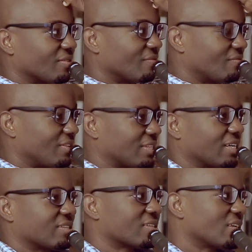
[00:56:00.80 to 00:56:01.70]
the
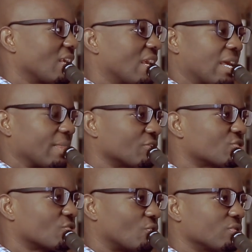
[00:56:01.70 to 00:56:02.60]
task, and
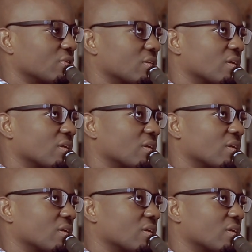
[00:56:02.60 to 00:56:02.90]
that's good.